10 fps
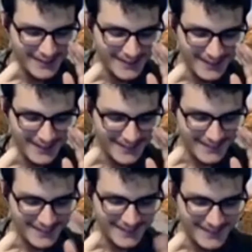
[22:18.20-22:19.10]
like,
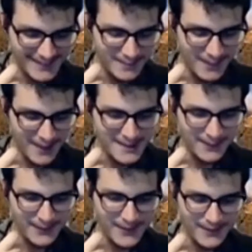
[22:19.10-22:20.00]
it's
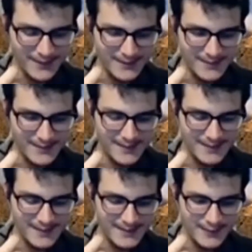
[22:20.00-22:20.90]
impossible to
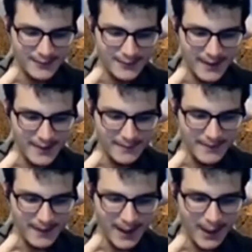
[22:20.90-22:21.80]
even fathom
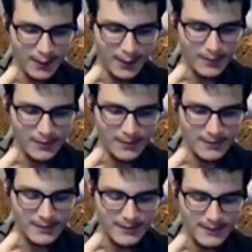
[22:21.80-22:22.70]
how
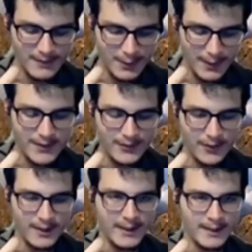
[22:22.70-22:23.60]

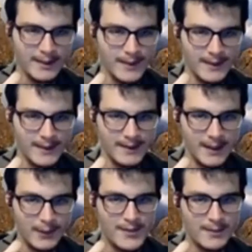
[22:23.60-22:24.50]
grateful I am that I
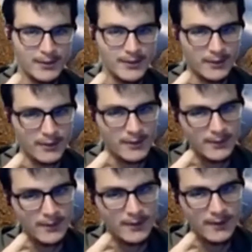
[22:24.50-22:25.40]
was able to go
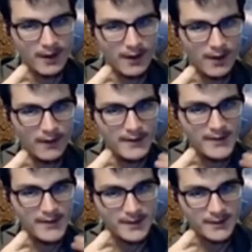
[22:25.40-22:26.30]
through all
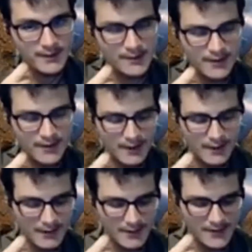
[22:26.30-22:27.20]
these things.
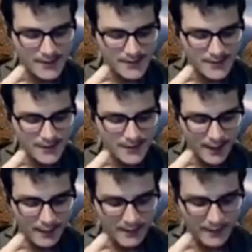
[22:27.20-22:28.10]
It's just
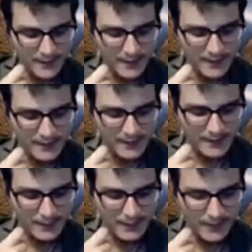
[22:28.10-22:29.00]
phenomenal that
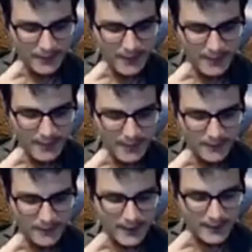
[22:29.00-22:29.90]
we are able,
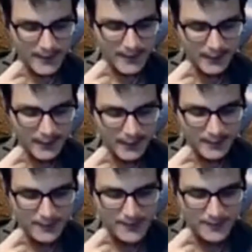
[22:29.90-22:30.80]
that I was
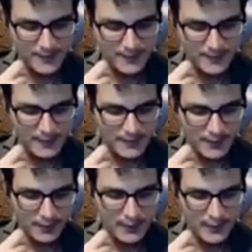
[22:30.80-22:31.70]
able to
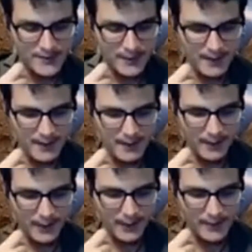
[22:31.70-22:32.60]
go through this. And I
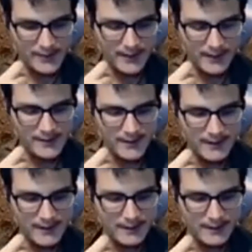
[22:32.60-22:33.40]
honestly, it's like,